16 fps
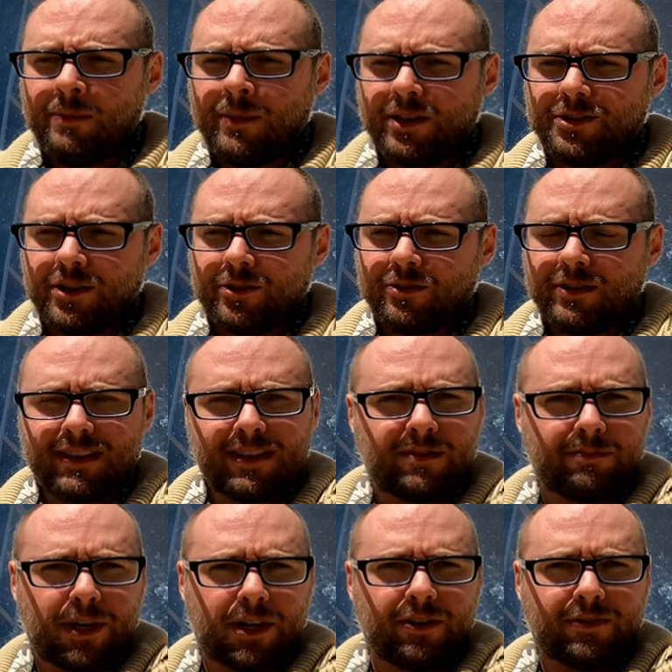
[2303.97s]
But generally,
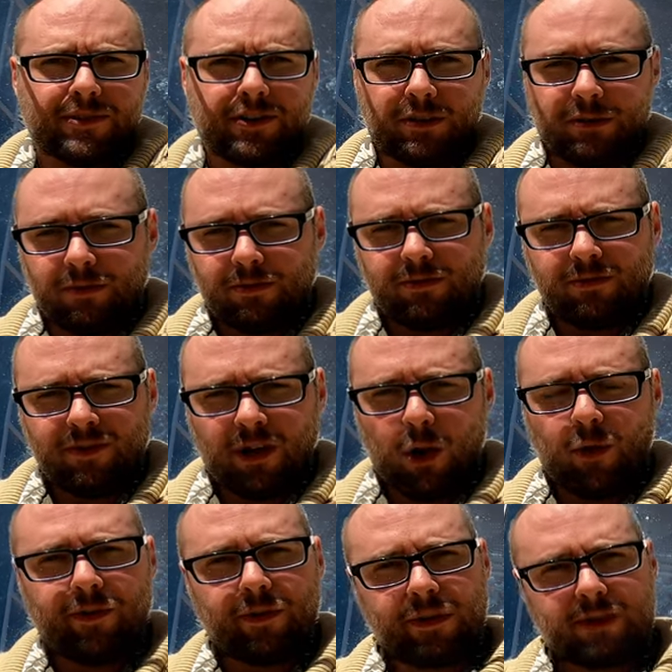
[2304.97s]
it's better to
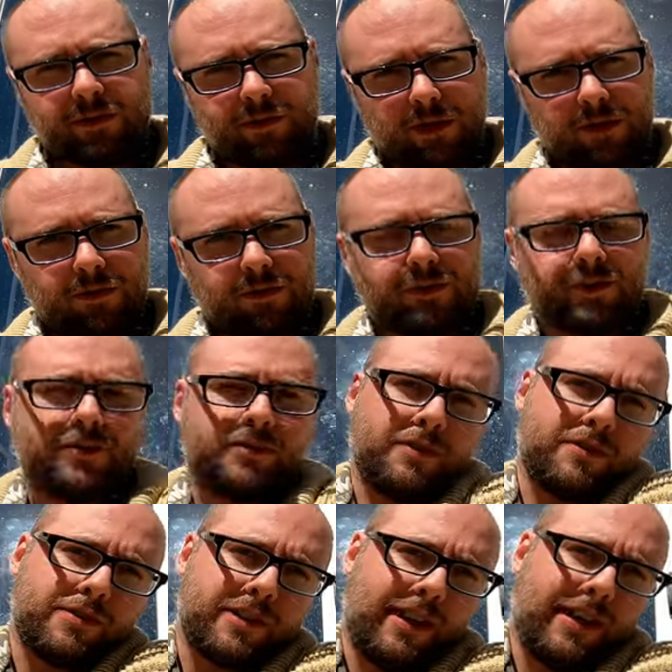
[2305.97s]
overexpose
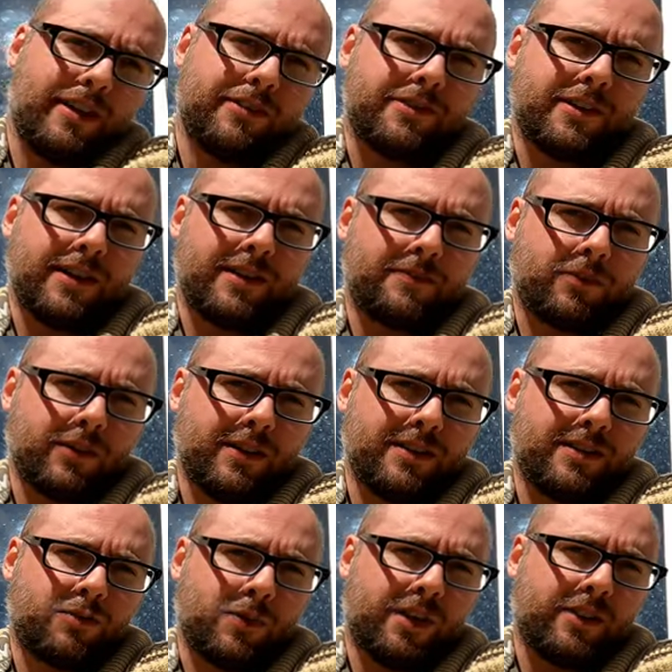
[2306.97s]
your cyanotype
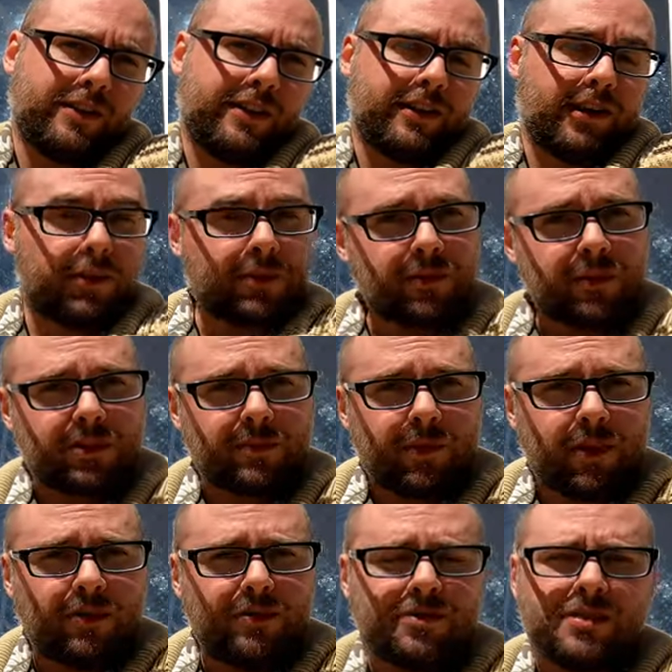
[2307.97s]
prints rather than
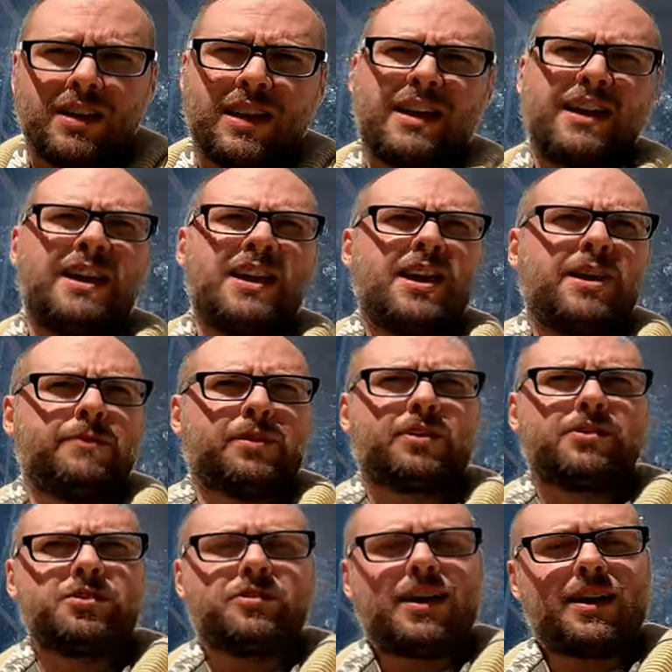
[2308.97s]
underexpose,
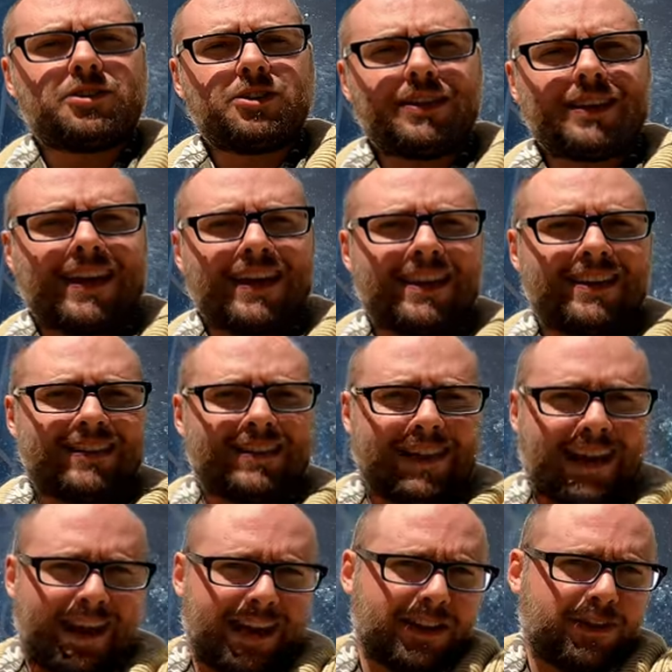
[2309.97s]
because you actually can
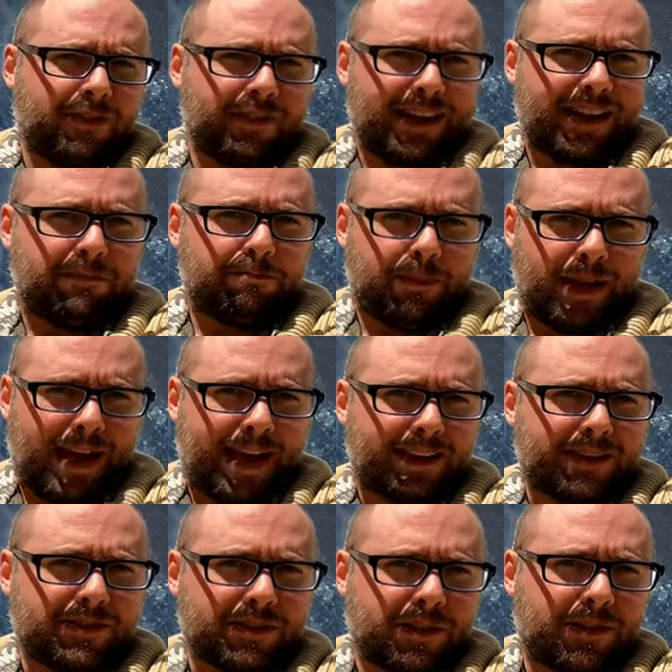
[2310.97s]
dial that
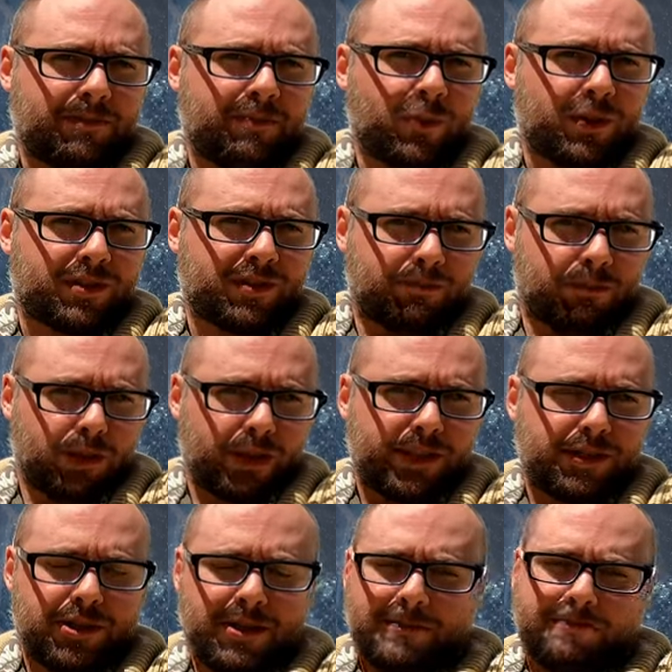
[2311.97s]
back some with some
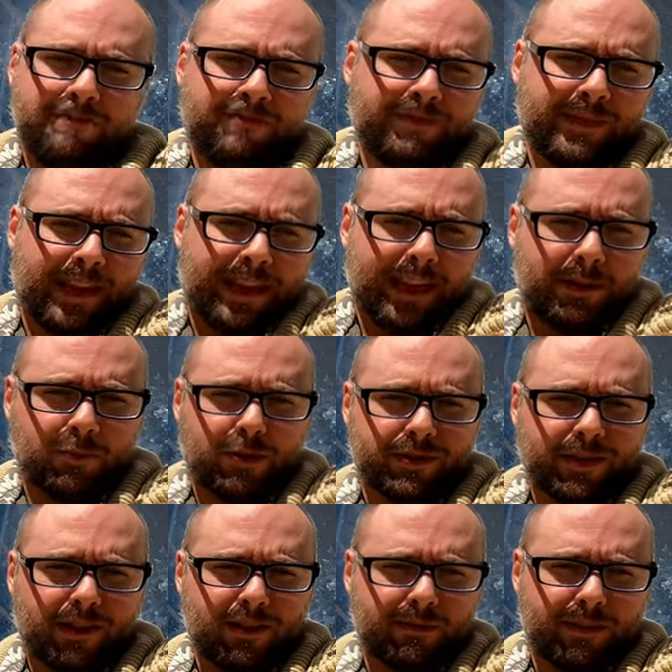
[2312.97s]
bleaching. And
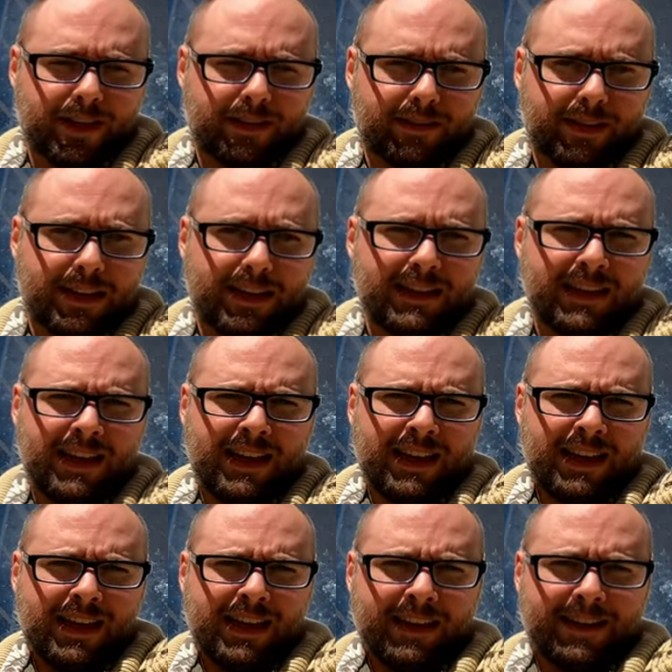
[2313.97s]
we'll talk about that
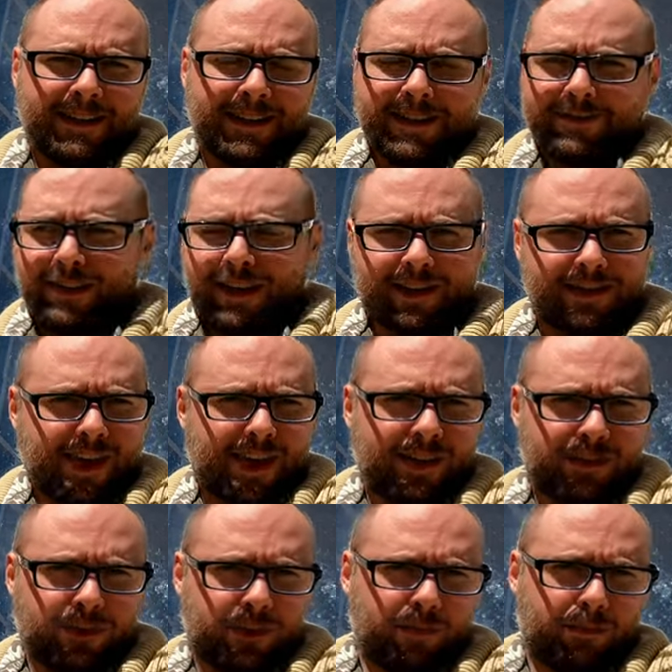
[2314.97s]
uh, if I
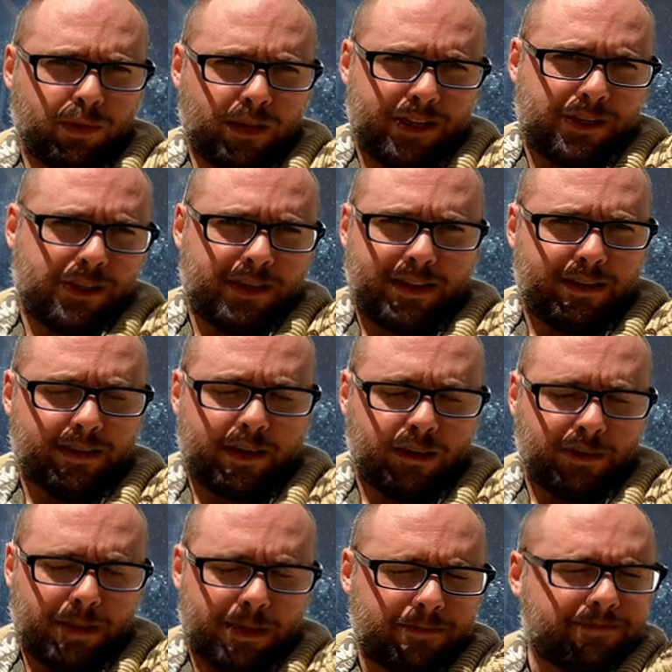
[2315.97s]
decide to do a bleaching and
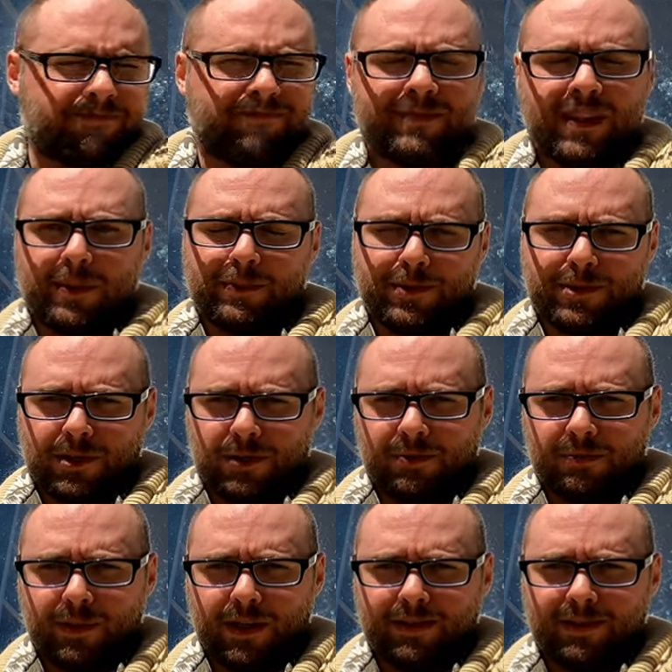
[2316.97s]
toning
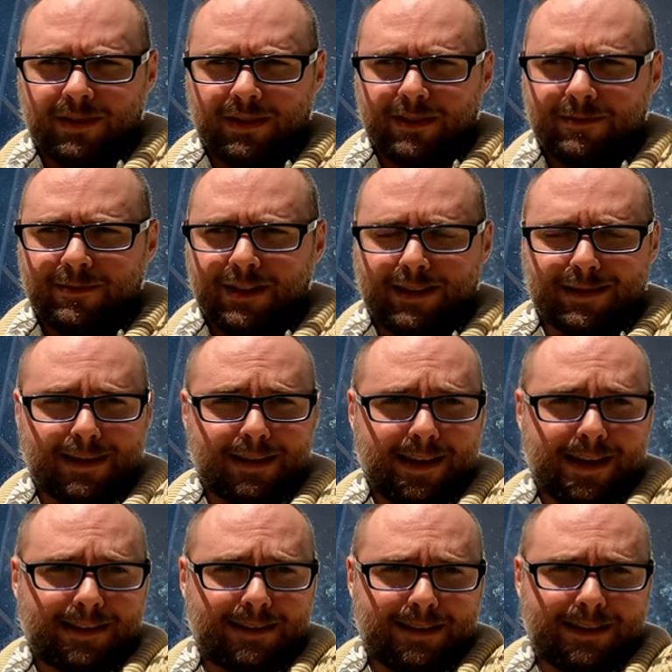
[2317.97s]
episode. But uh, like I said,
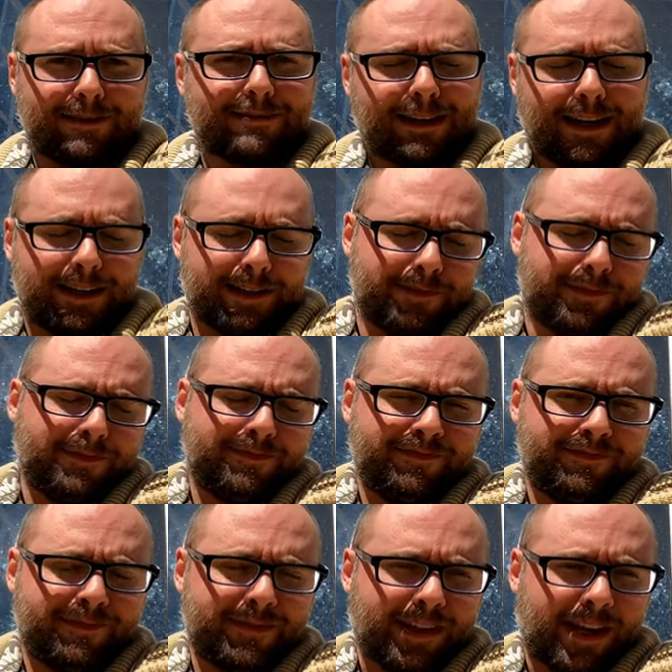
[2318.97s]
that can get kind of,
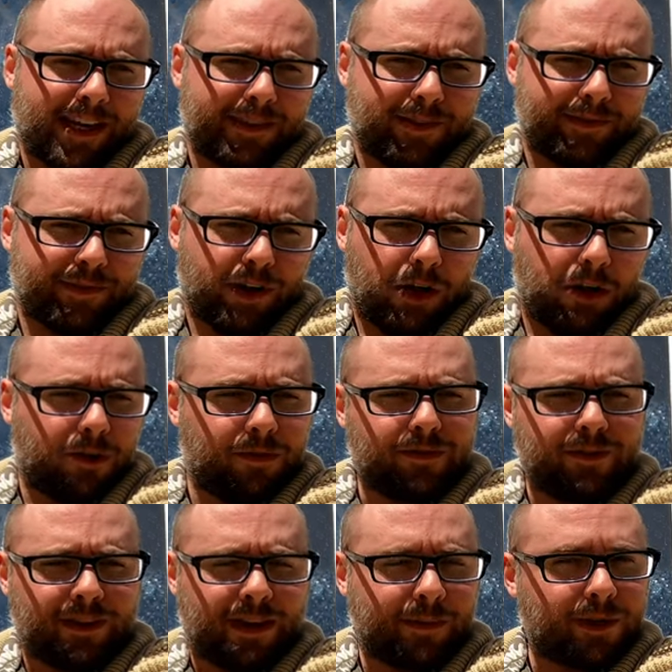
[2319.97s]
kind of
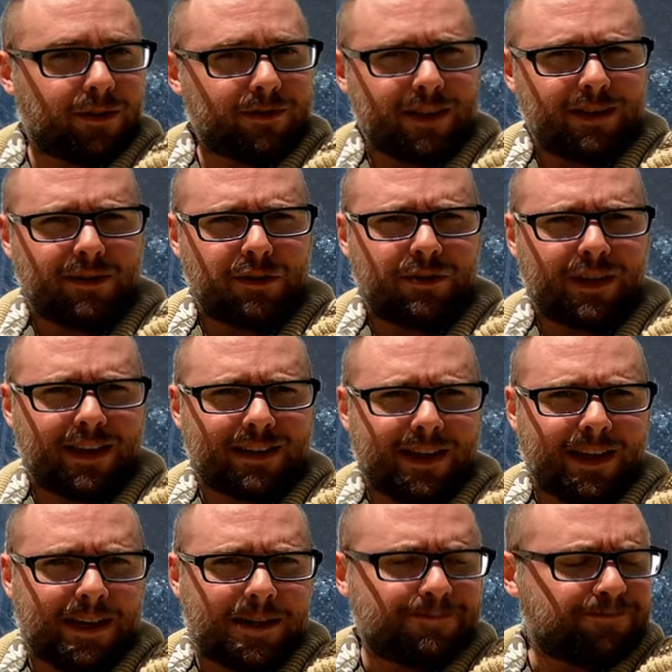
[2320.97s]
involved, and we don't need to do that
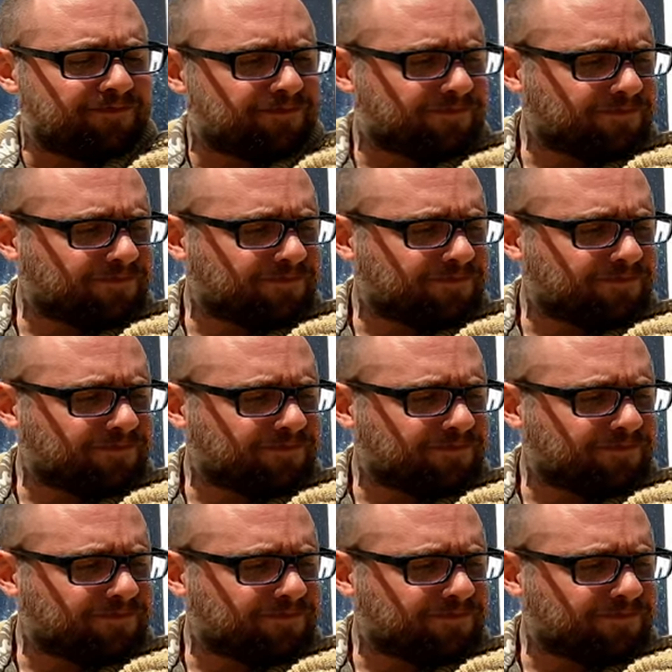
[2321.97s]
now.